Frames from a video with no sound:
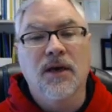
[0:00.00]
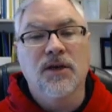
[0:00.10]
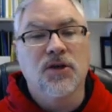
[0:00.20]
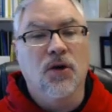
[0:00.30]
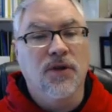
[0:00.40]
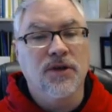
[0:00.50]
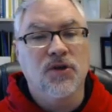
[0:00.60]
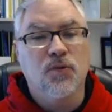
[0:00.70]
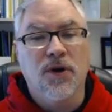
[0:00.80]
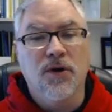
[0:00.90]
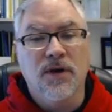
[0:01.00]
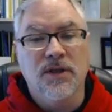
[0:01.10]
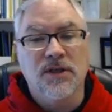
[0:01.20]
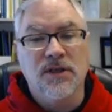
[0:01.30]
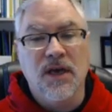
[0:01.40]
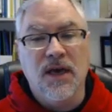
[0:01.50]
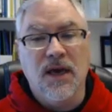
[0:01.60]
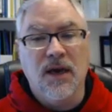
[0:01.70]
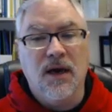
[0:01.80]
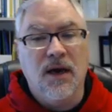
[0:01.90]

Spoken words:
So this is where you can see,